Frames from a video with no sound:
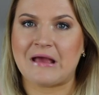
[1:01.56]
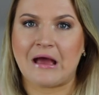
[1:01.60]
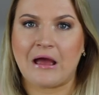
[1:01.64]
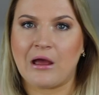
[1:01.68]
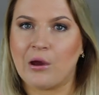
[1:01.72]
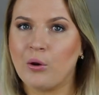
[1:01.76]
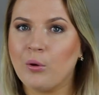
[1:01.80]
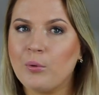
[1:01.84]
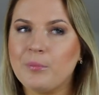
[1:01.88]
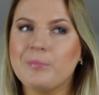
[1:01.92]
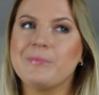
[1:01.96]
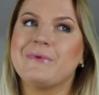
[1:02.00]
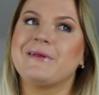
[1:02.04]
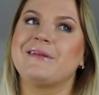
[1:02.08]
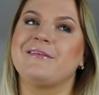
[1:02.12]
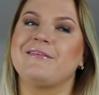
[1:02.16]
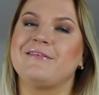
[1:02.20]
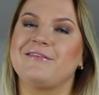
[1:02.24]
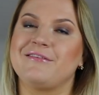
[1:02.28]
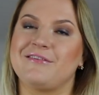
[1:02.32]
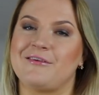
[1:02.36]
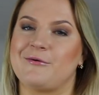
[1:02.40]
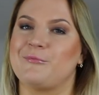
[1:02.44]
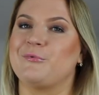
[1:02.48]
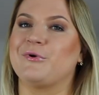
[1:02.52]
I hope
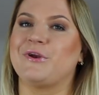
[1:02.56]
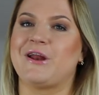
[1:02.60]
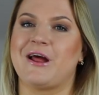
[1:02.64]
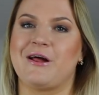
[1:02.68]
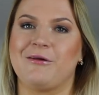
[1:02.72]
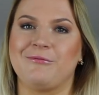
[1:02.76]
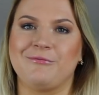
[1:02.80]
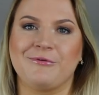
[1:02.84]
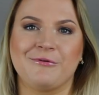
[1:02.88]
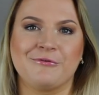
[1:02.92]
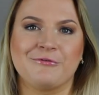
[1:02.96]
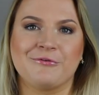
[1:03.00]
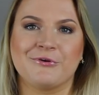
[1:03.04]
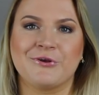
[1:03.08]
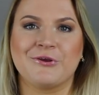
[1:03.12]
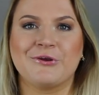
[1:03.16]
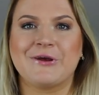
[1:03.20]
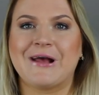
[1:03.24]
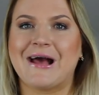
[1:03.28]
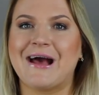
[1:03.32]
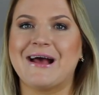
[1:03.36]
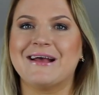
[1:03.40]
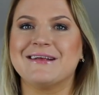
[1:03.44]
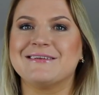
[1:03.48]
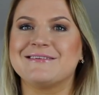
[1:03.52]
it's somewhat helpful for you
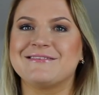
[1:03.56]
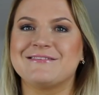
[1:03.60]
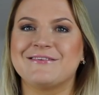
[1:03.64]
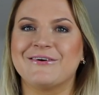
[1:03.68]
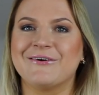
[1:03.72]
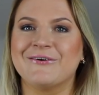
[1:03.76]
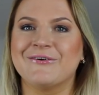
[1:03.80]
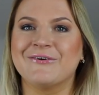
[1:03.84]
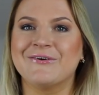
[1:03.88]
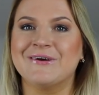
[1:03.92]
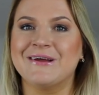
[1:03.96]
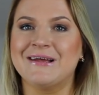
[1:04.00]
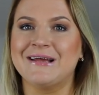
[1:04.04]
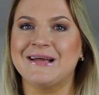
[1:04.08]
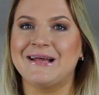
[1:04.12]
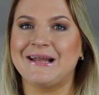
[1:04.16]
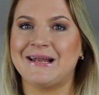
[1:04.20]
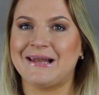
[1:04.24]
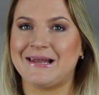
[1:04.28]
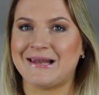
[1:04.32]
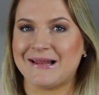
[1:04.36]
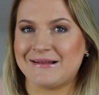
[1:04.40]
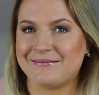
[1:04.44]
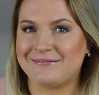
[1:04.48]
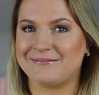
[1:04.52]
guys. So
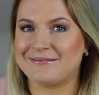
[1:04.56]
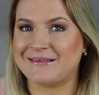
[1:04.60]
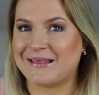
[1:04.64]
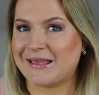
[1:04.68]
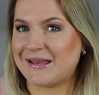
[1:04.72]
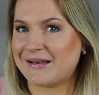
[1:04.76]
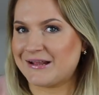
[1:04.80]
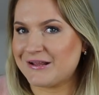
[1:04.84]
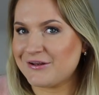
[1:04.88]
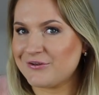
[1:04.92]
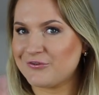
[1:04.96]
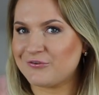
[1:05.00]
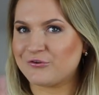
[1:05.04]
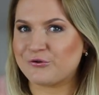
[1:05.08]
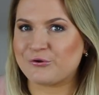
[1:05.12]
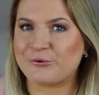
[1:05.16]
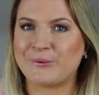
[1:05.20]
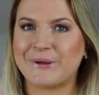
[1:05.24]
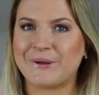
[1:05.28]
let's get into